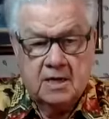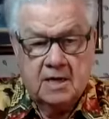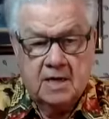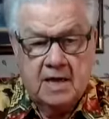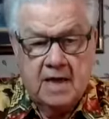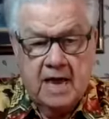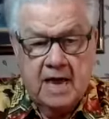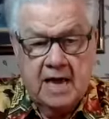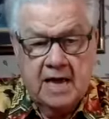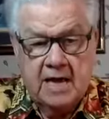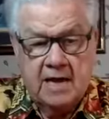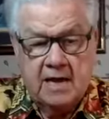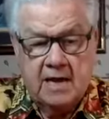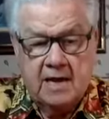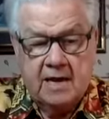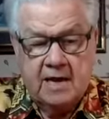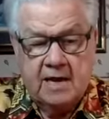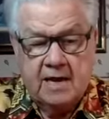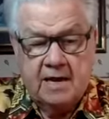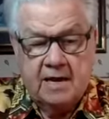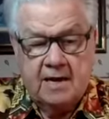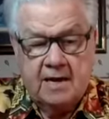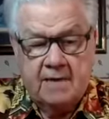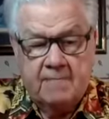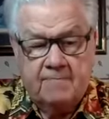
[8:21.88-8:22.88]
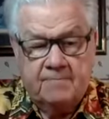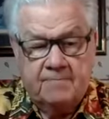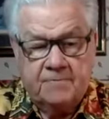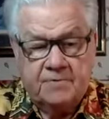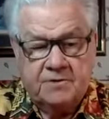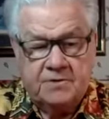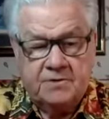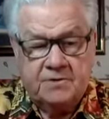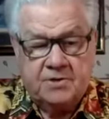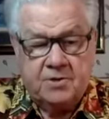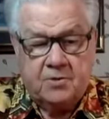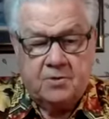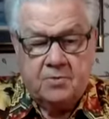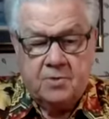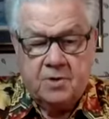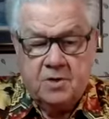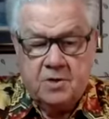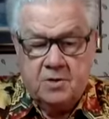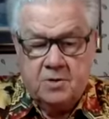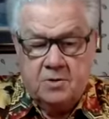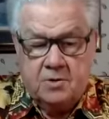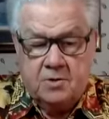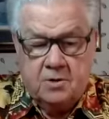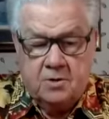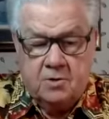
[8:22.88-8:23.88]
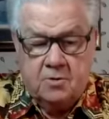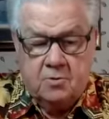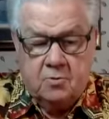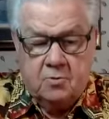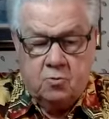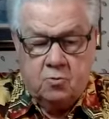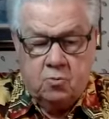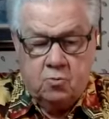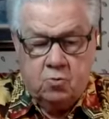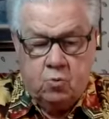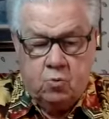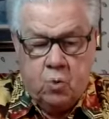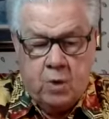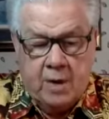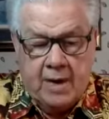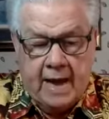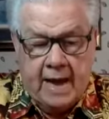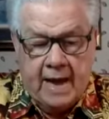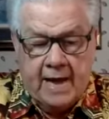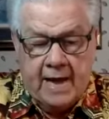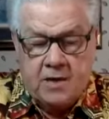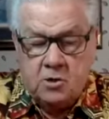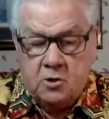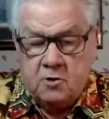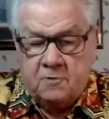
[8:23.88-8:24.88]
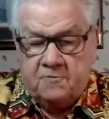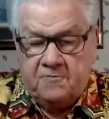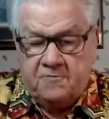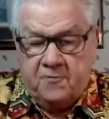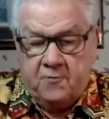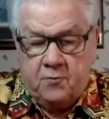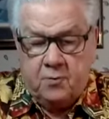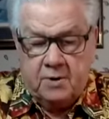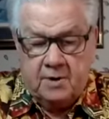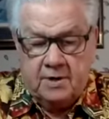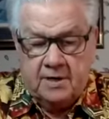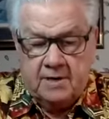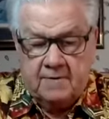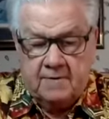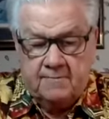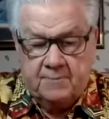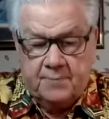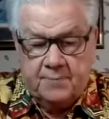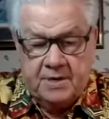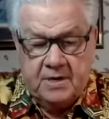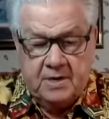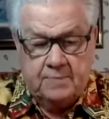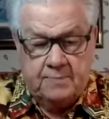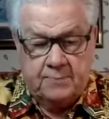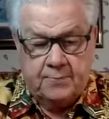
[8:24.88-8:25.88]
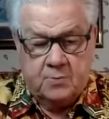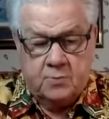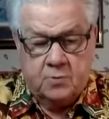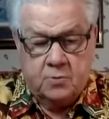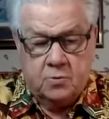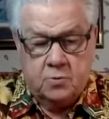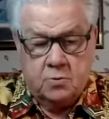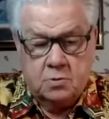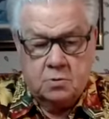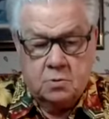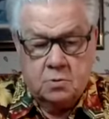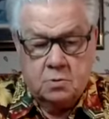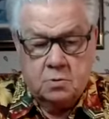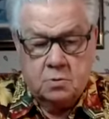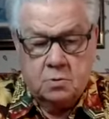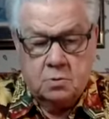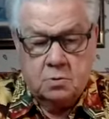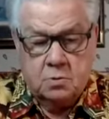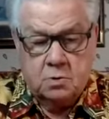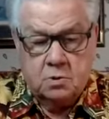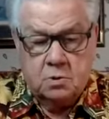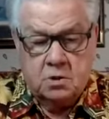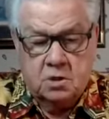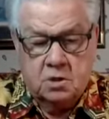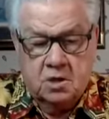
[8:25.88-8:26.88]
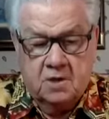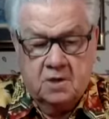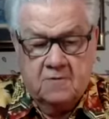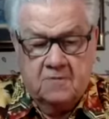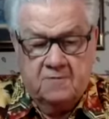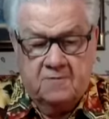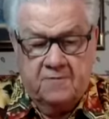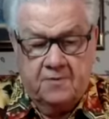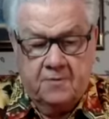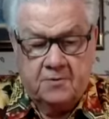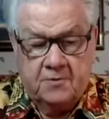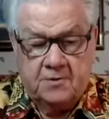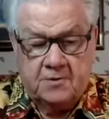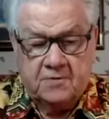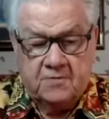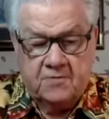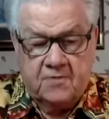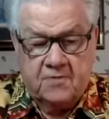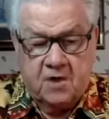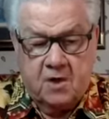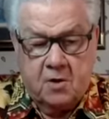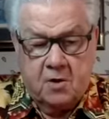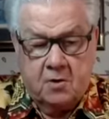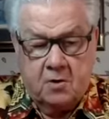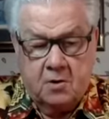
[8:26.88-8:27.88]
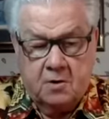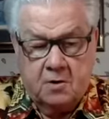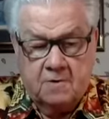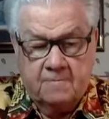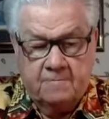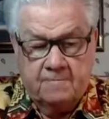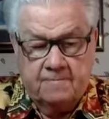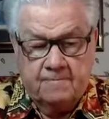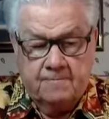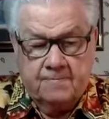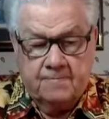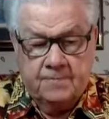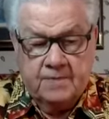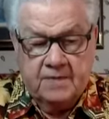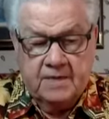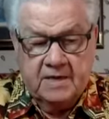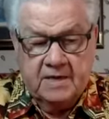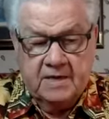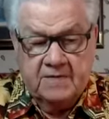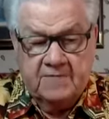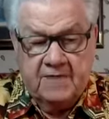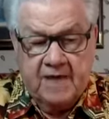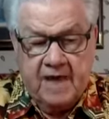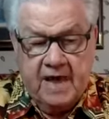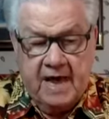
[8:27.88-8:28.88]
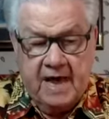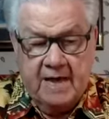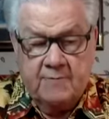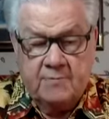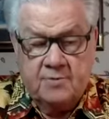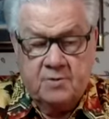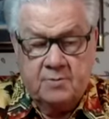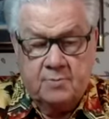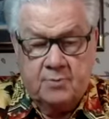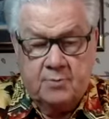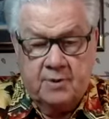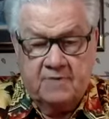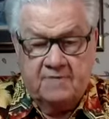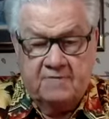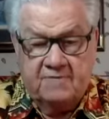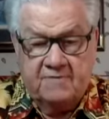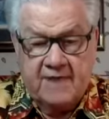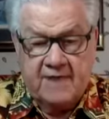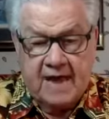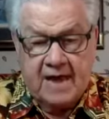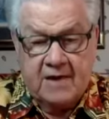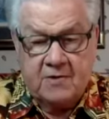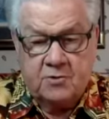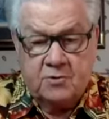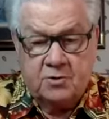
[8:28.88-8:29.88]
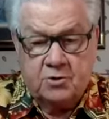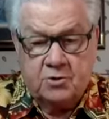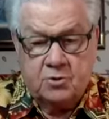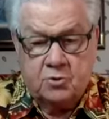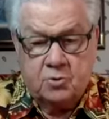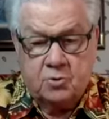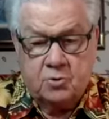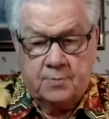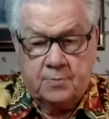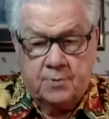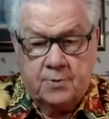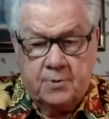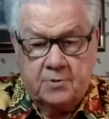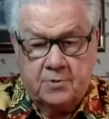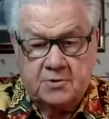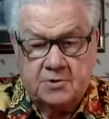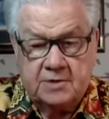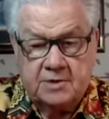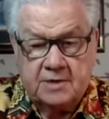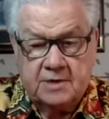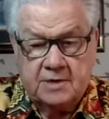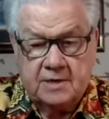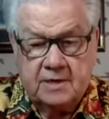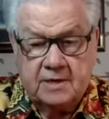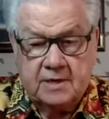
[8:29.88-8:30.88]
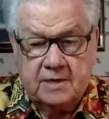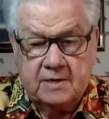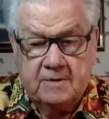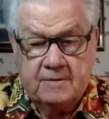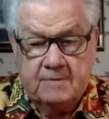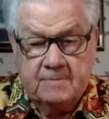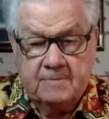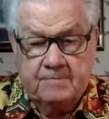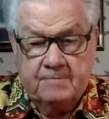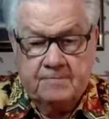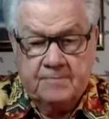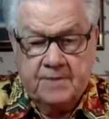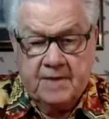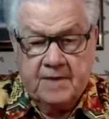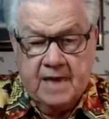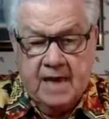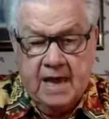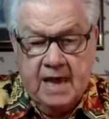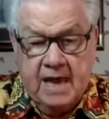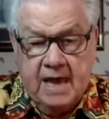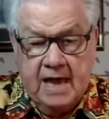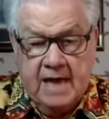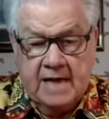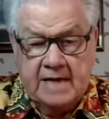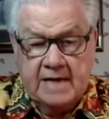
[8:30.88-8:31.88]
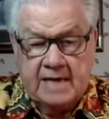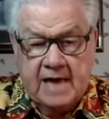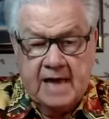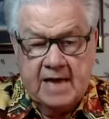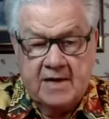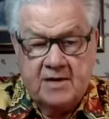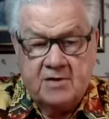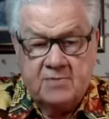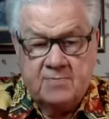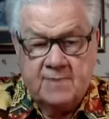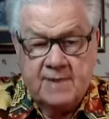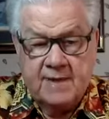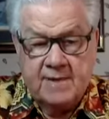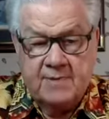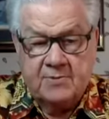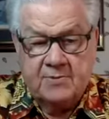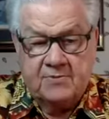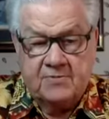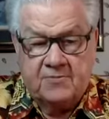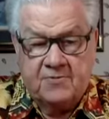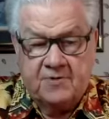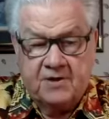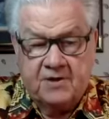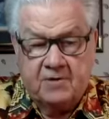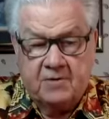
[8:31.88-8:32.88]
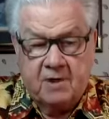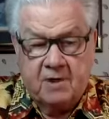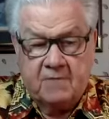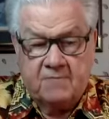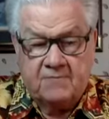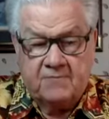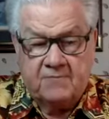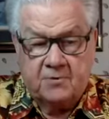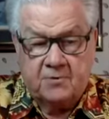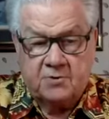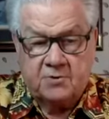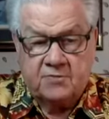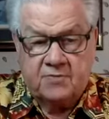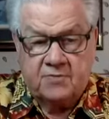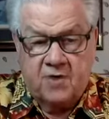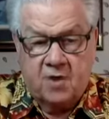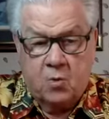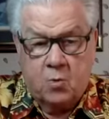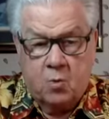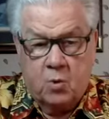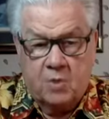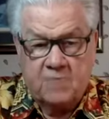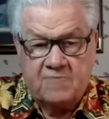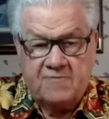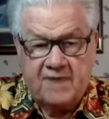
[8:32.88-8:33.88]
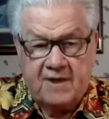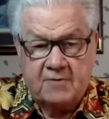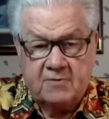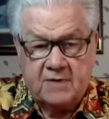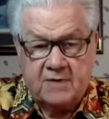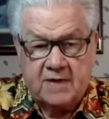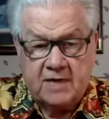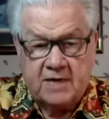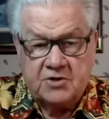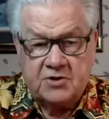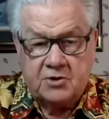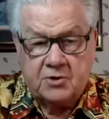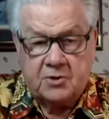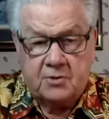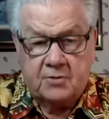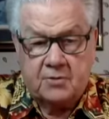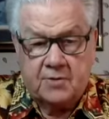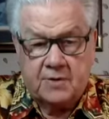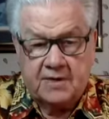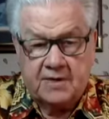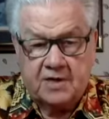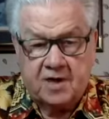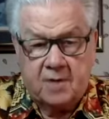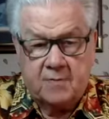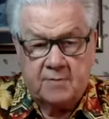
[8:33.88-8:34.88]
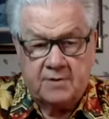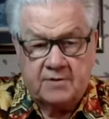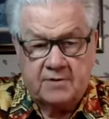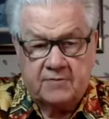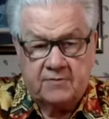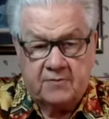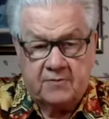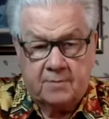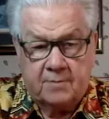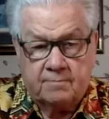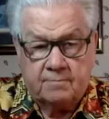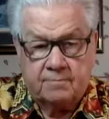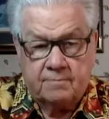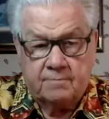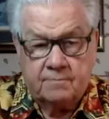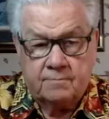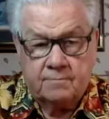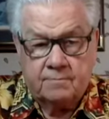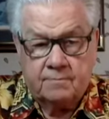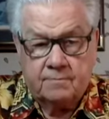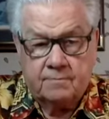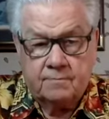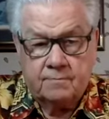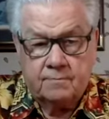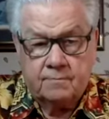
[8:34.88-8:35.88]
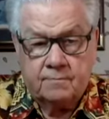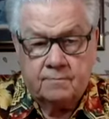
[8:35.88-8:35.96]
And, and so, what I look for in people First of all, if I'm to bring value to a person, I got to be able to figure out, first of all, what foundation are they coming from? Mm-hmm.